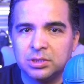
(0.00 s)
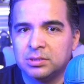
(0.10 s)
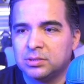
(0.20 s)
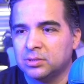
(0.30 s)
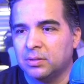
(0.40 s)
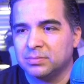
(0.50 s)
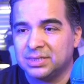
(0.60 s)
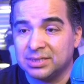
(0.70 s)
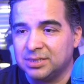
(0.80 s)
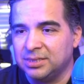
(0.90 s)
some
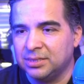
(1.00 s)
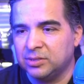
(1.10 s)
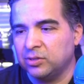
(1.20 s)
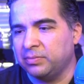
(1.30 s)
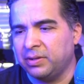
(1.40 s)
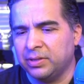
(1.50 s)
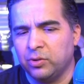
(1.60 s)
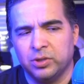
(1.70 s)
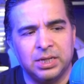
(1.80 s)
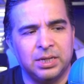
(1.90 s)
16, some even
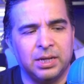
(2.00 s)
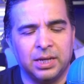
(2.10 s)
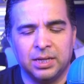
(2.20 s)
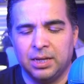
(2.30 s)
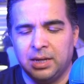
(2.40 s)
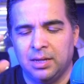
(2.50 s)
13 again,